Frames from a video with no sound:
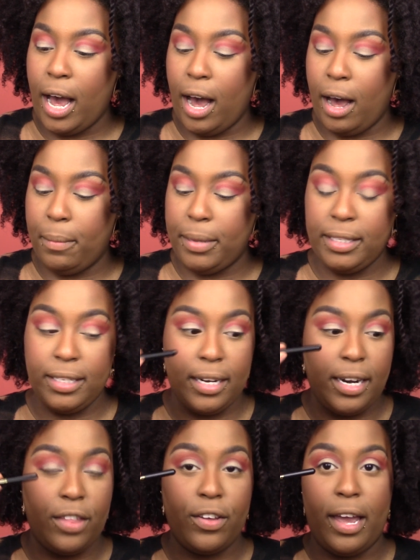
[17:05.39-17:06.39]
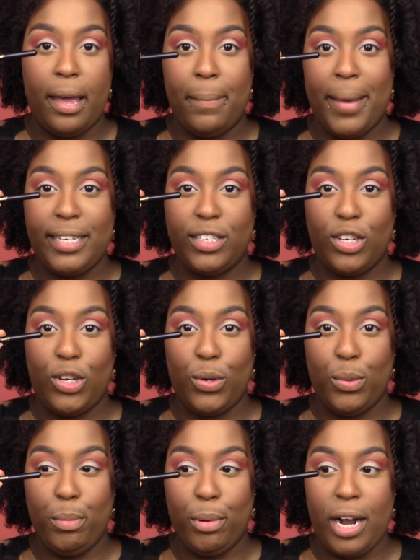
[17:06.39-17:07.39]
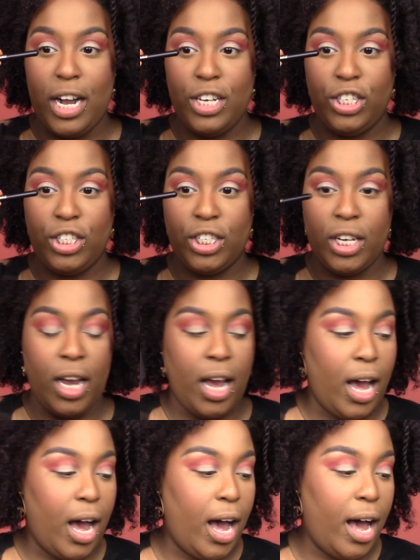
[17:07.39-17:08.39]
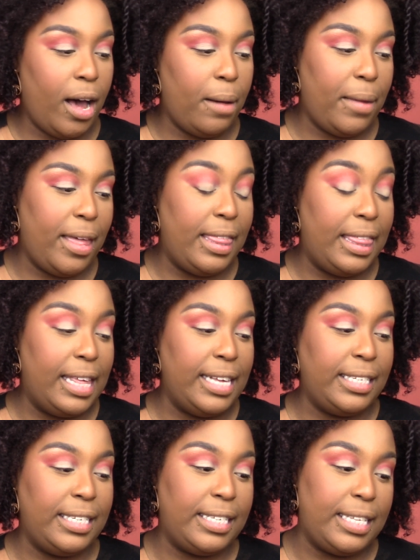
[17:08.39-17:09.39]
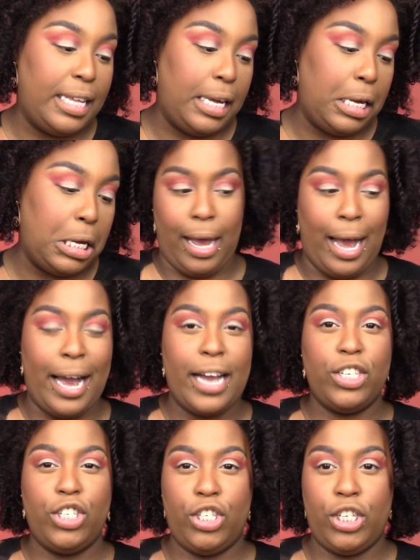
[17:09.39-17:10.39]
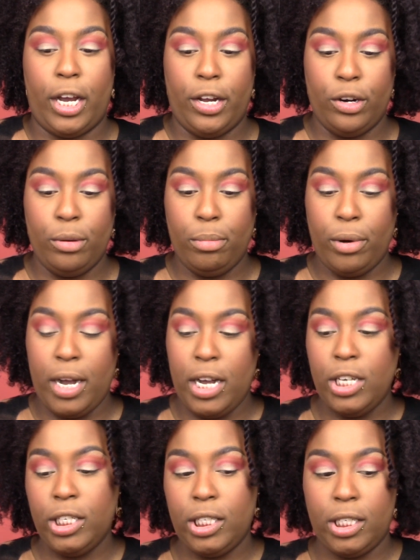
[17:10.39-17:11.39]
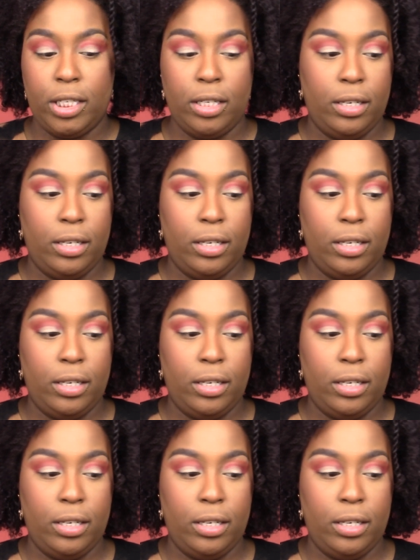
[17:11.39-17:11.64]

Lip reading: This is another MSQ brush, and this is the eye shader brush.